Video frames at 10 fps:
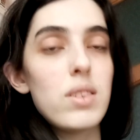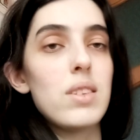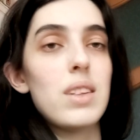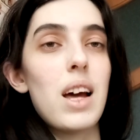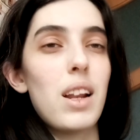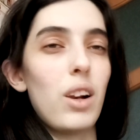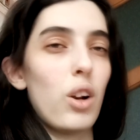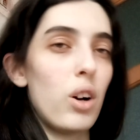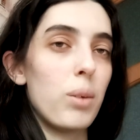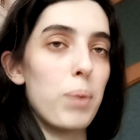is not a
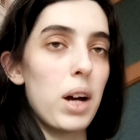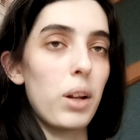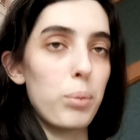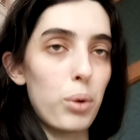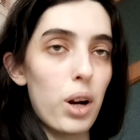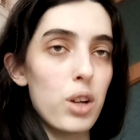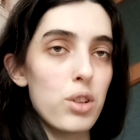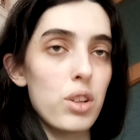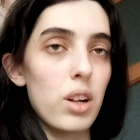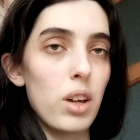long bottle brush
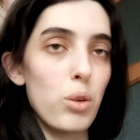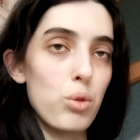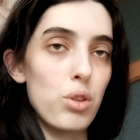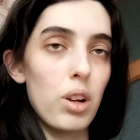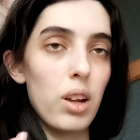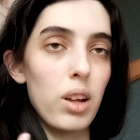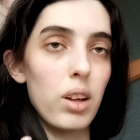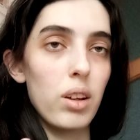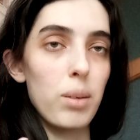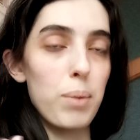that I
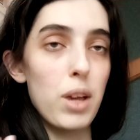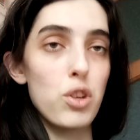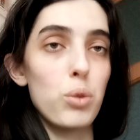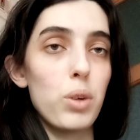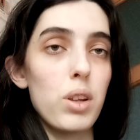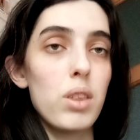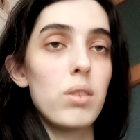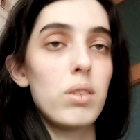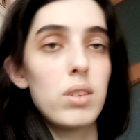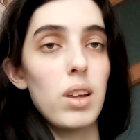usually imagine when
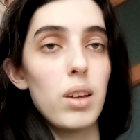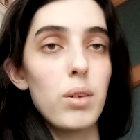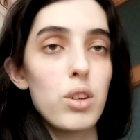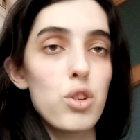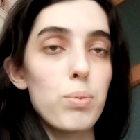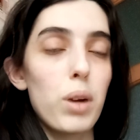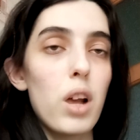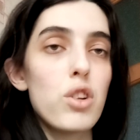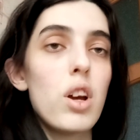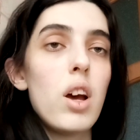say kitchen
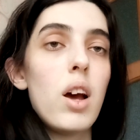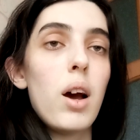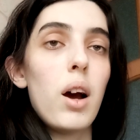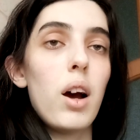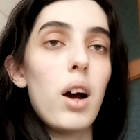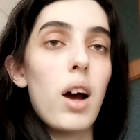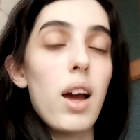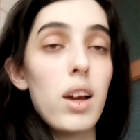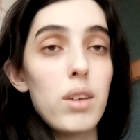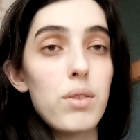brush. I
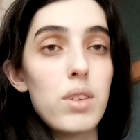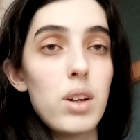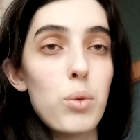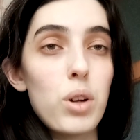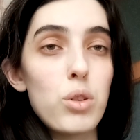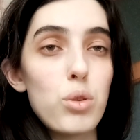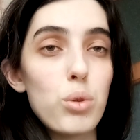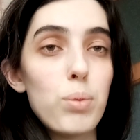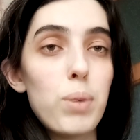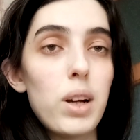have that one
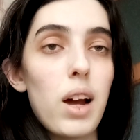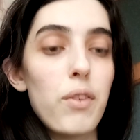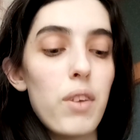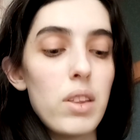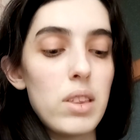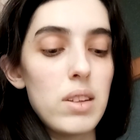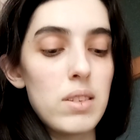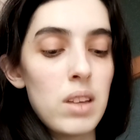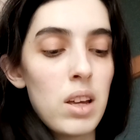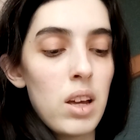too, but I found
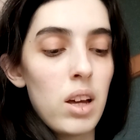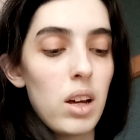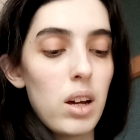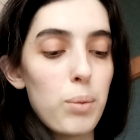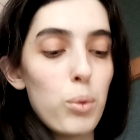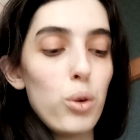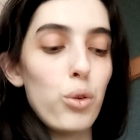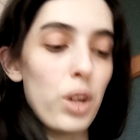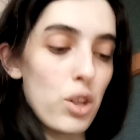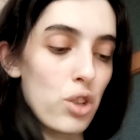this more
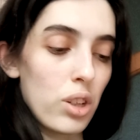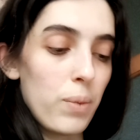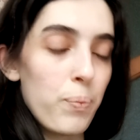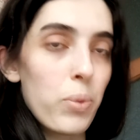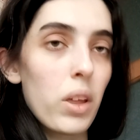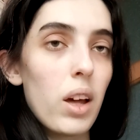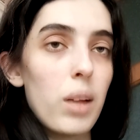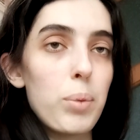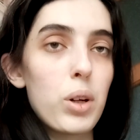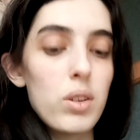rigid,
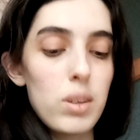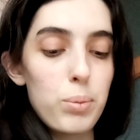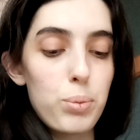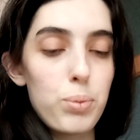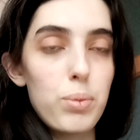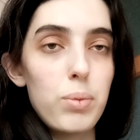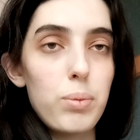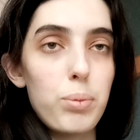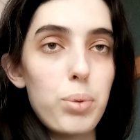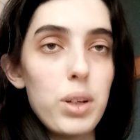and because the
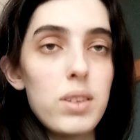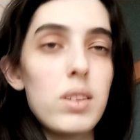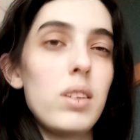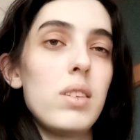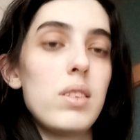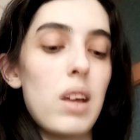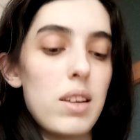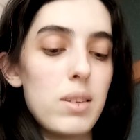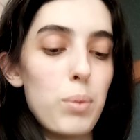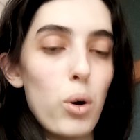bristles are
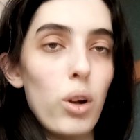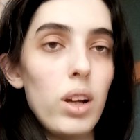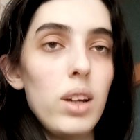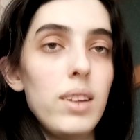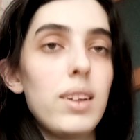smaller, it